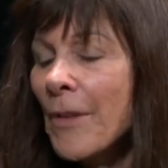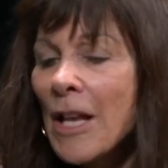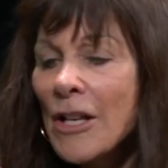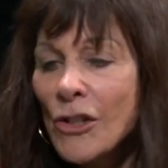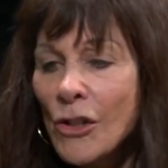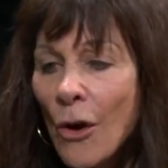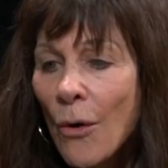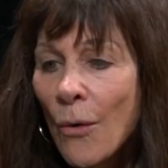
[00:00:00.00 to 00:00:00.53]

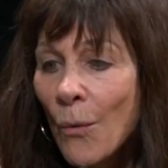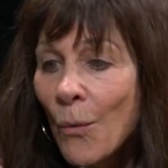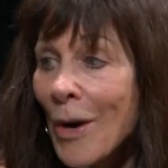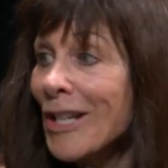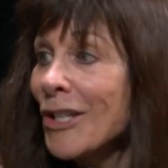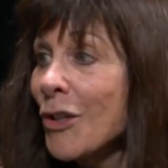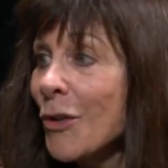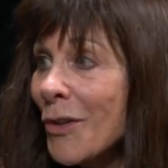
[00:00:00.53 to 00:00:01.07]
So
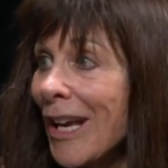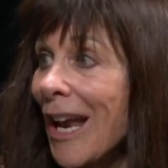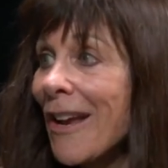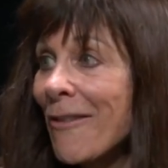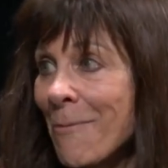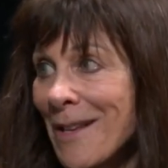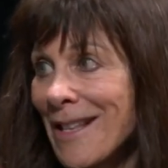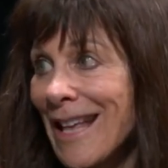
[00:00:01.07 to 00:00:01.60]
when you
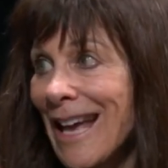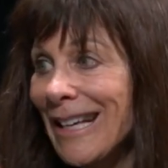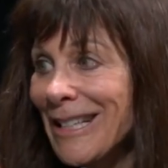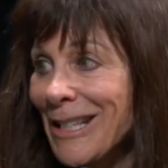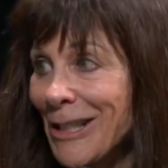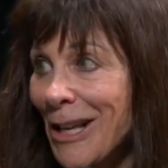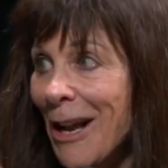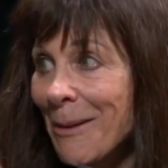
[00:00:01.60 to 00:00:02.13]
gave me that
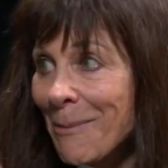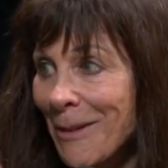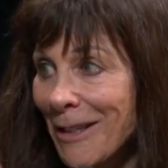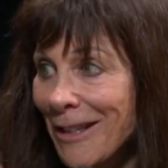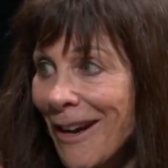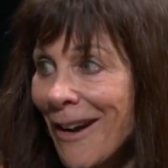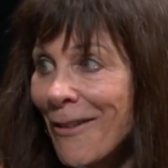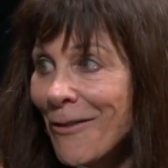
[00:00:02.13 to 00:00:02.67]

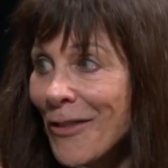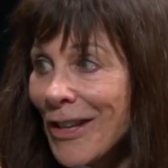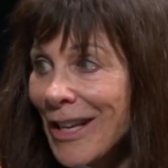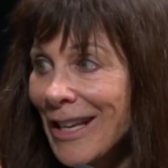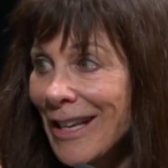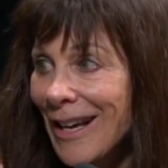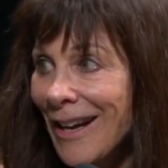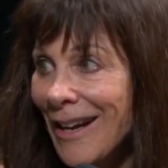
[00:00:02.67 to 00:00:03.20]
assignment of
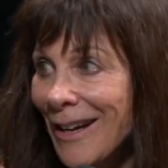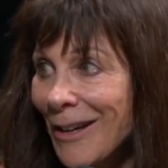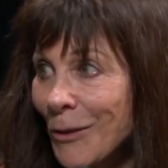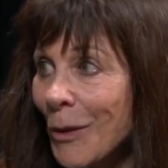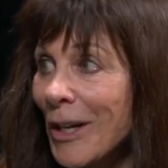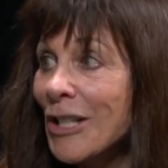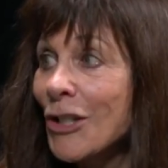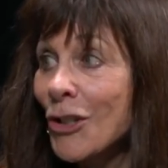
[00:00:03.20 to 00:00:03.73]
the uh,
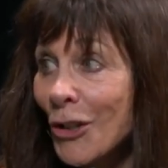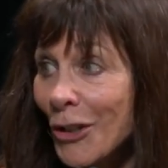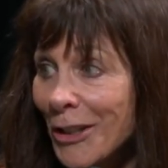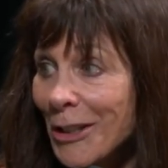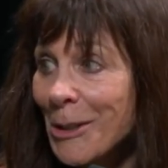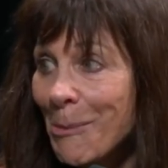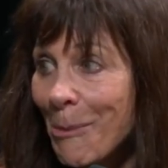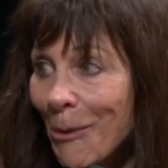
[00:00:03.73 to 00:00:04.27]
Great
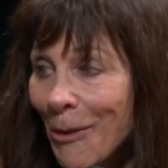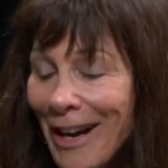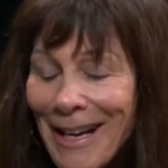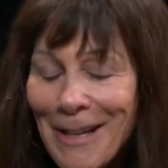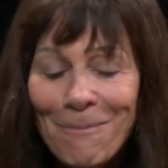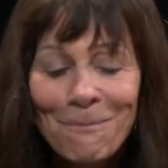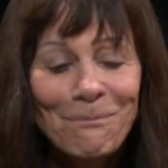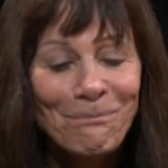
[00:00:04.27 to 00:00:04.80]
Circus Parade,